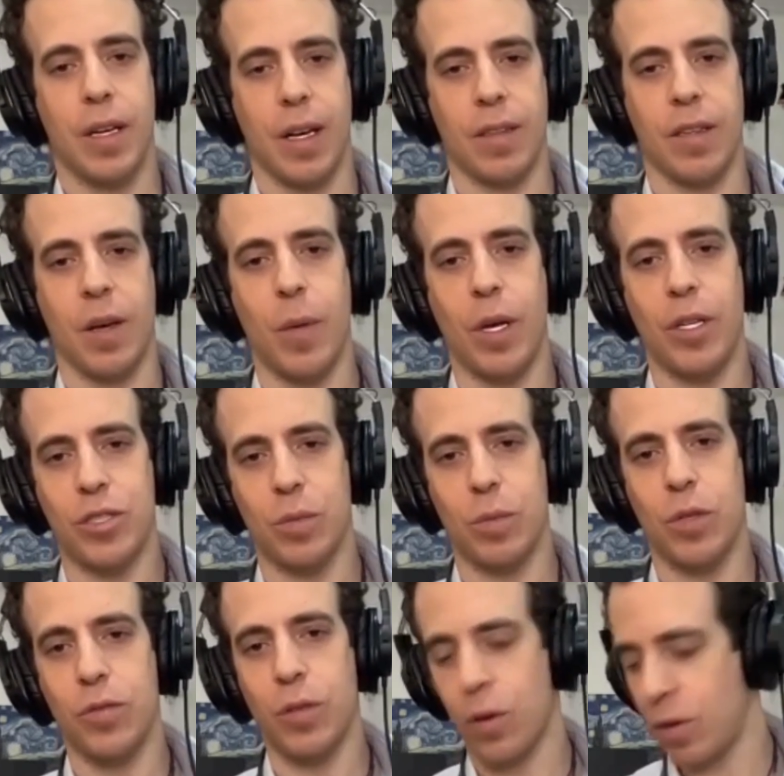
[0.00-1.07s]
As I mentioned
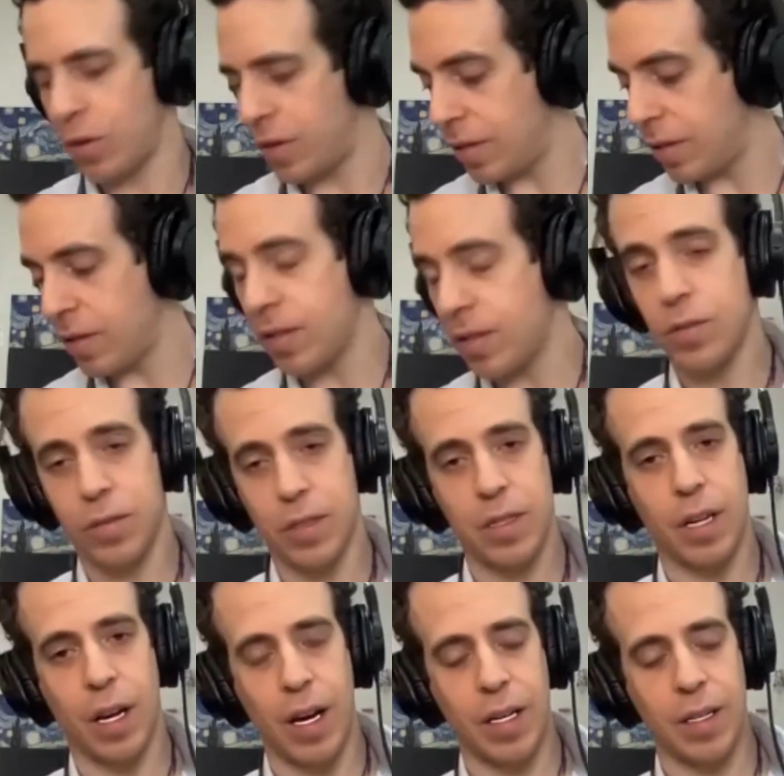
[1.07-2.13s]
before, this is a
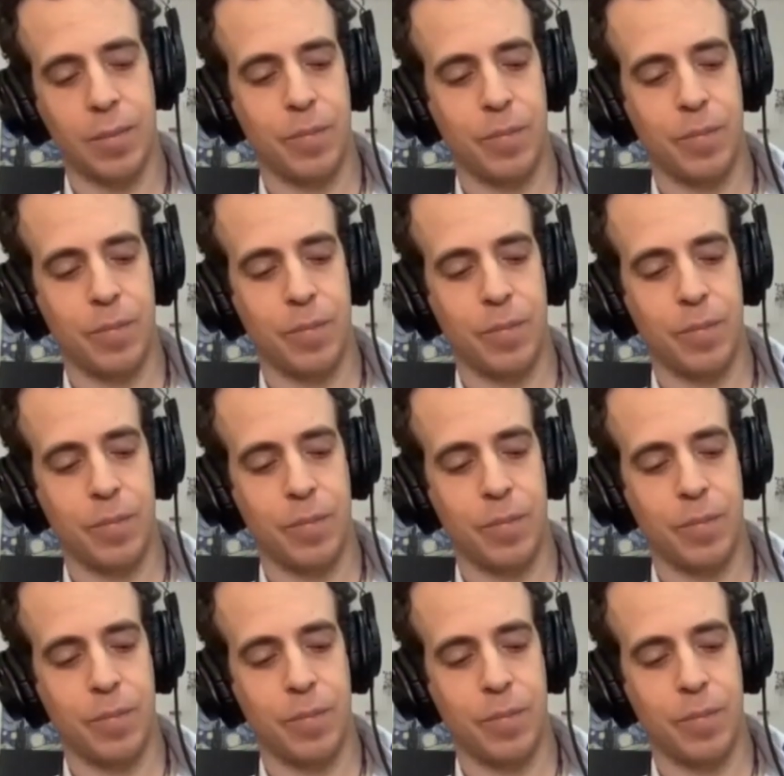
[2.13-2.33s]
different rag,